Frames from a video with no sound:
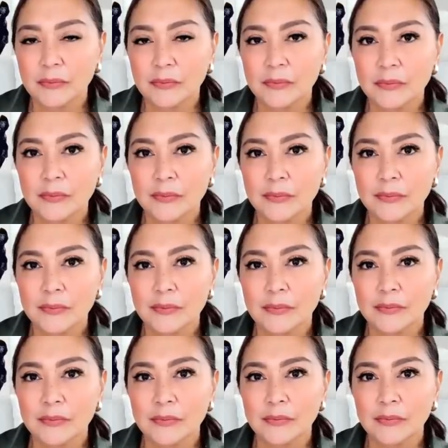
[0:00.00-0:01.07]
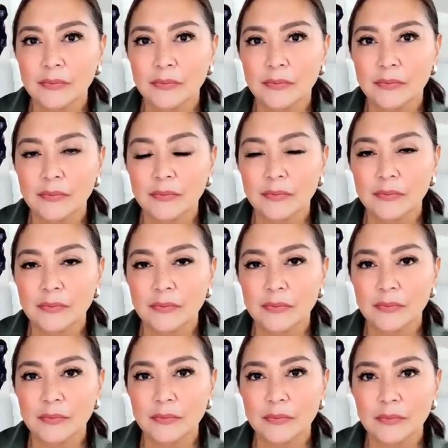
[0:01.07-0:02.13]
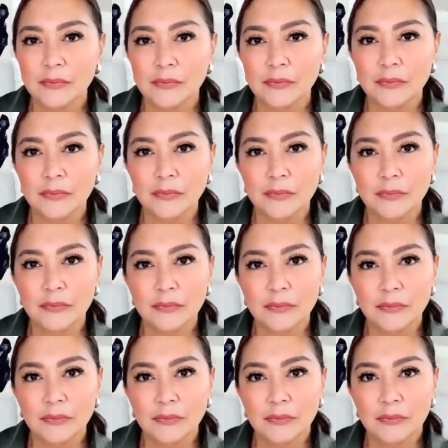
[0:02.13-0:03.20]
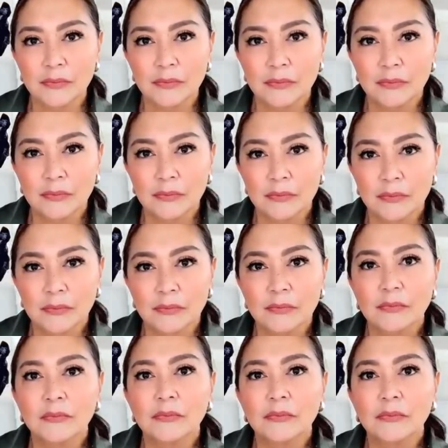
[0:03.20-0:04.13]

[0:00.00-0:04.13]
This person isn't speaking.